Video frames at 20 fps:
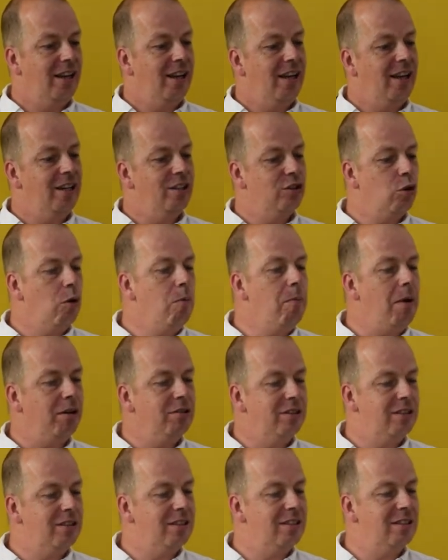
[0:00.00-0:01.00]
It's
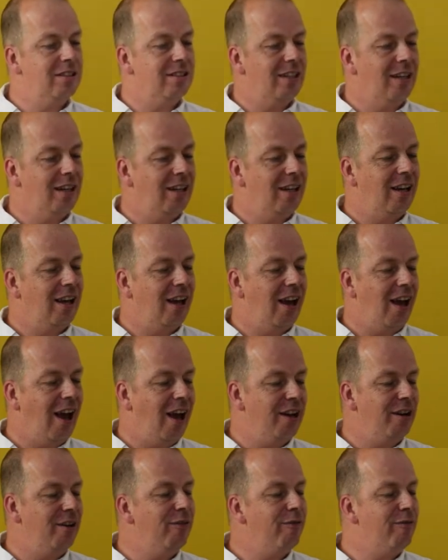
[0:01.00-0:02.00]
almost
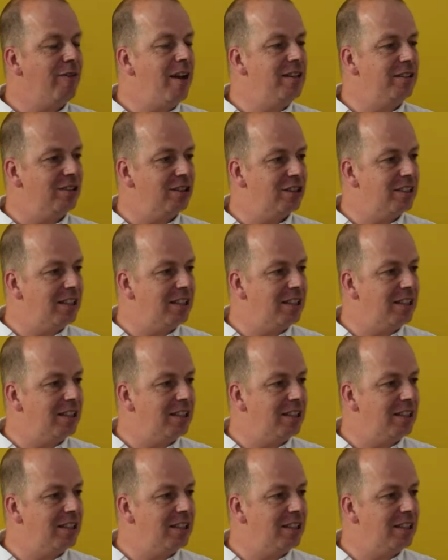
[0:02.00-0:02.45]
an offence